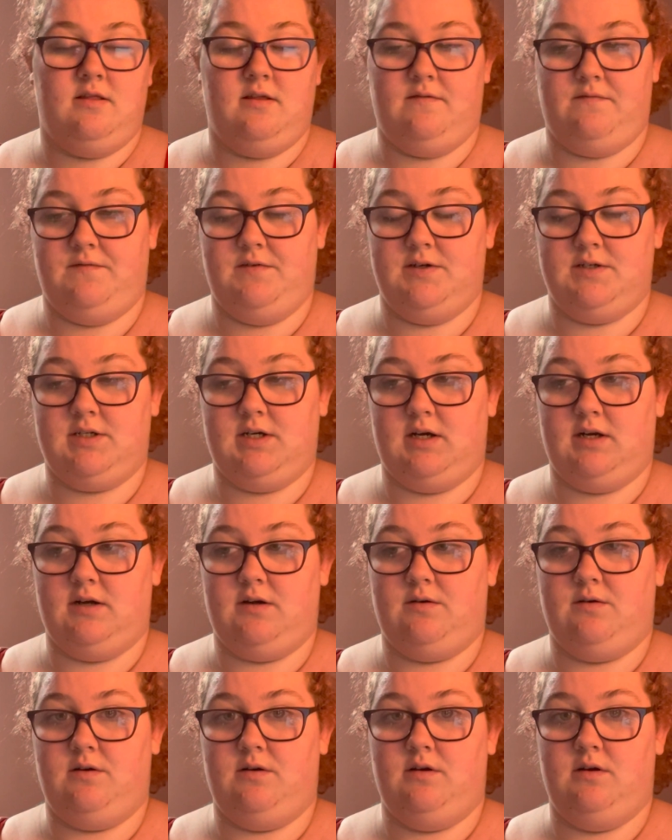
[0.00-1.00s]
first
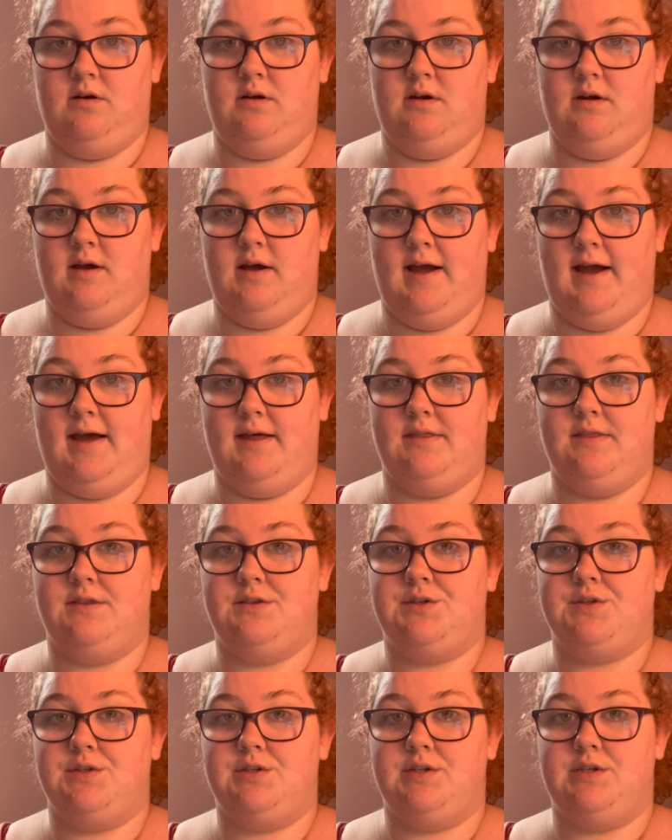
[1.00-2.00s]
article had
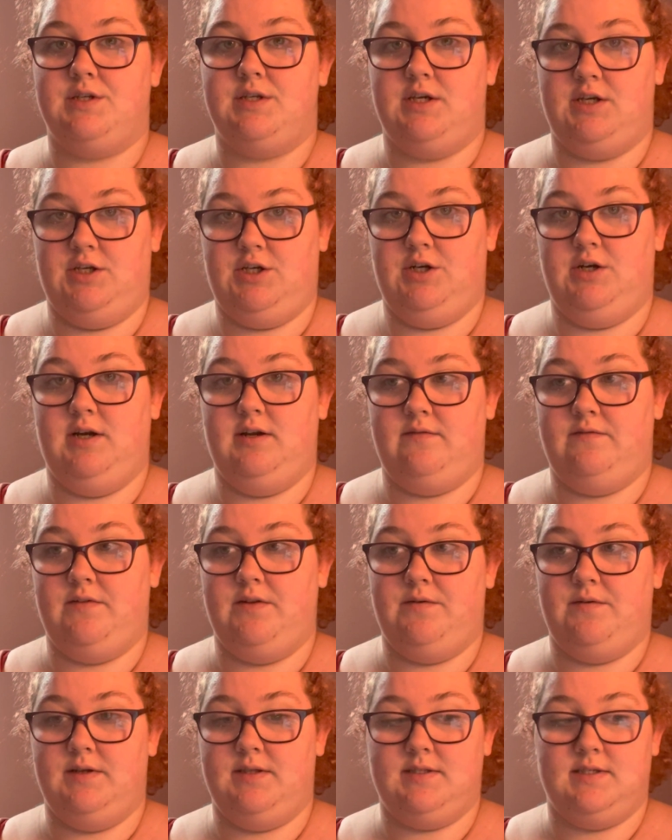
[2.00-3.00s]
teacher
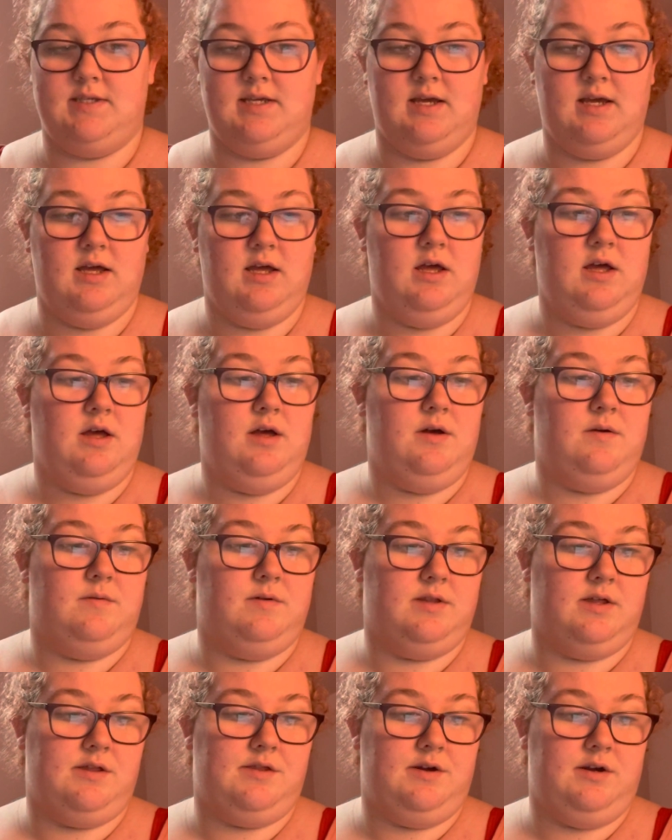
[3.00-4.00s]
influence.
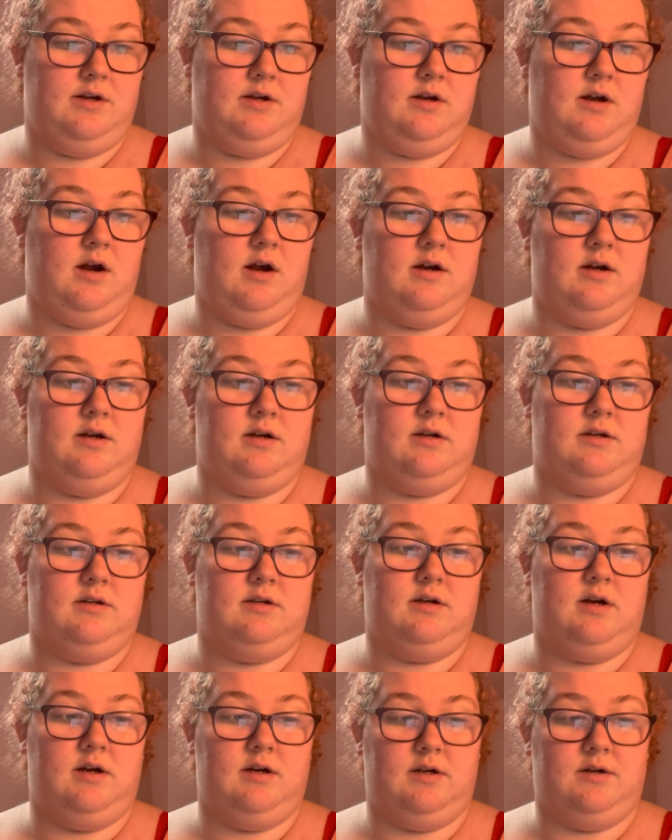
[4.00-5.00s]
Well, the third
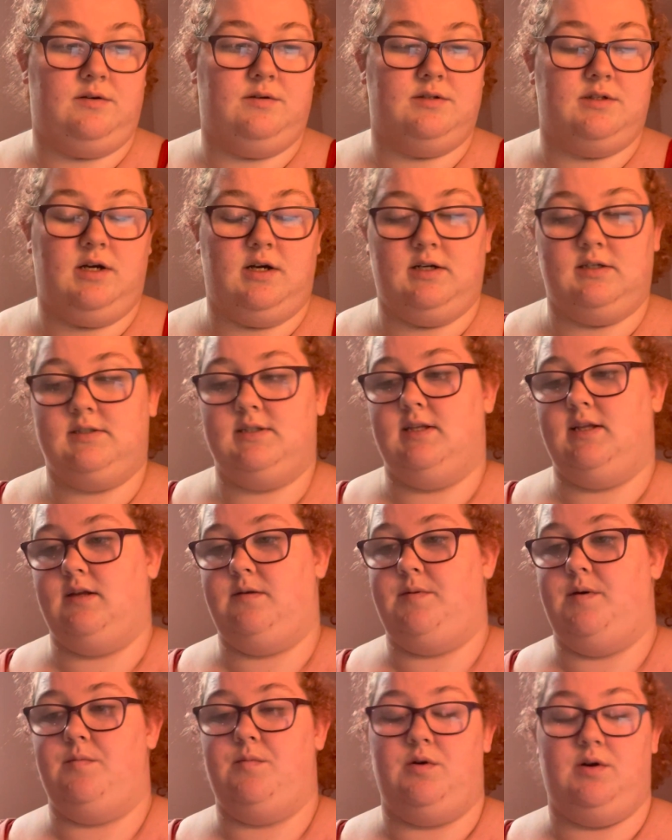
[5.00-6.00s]
article talks a little
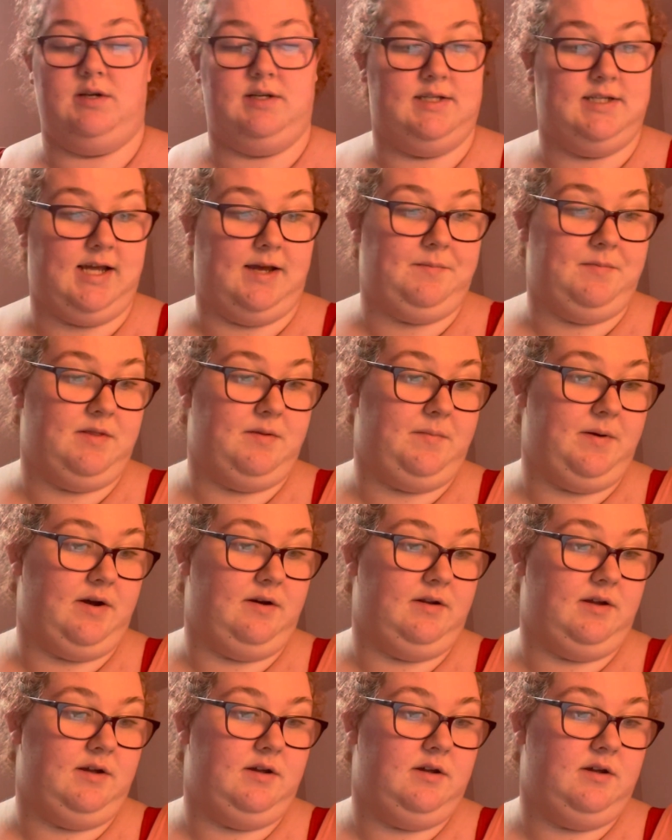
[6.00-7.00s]
bit more in depth
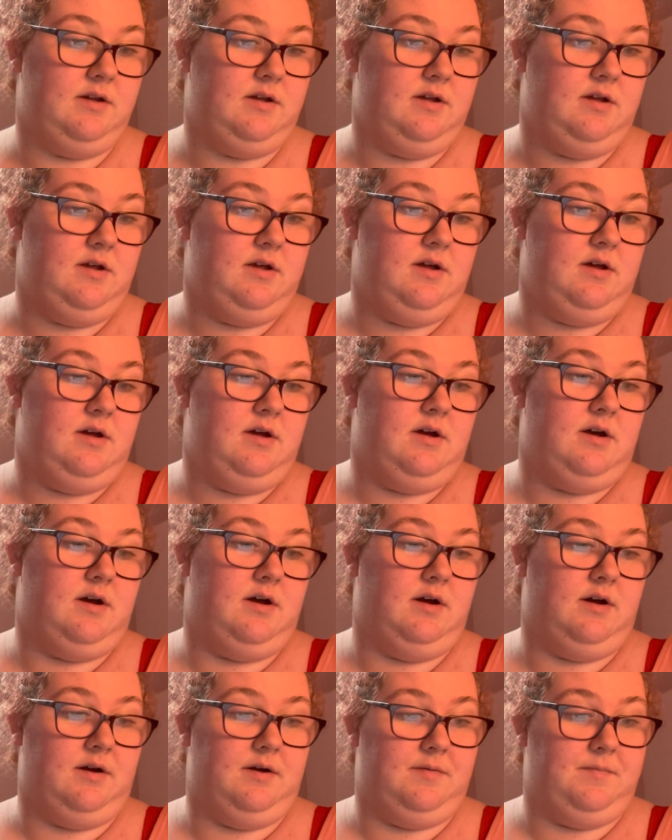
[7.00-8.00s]
about it.
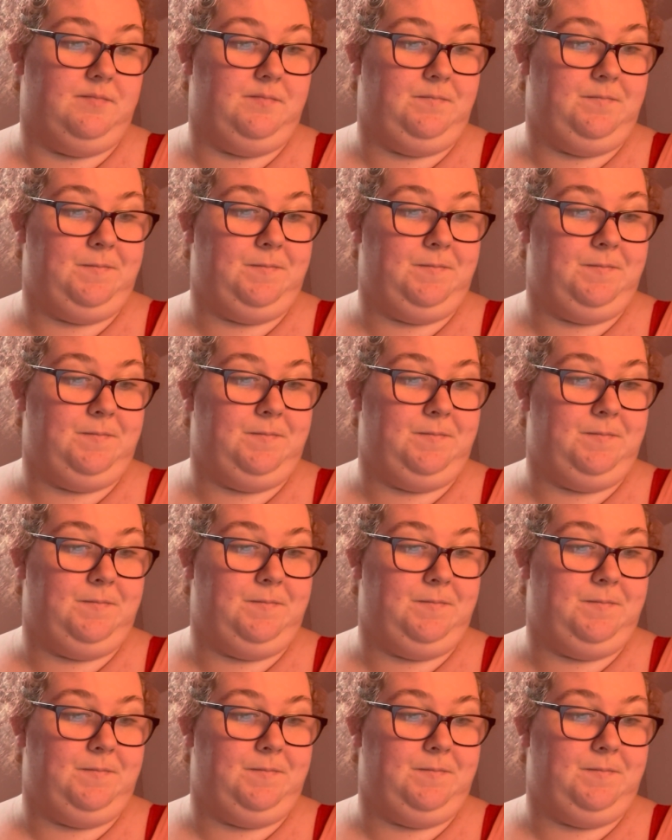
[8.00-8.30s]
And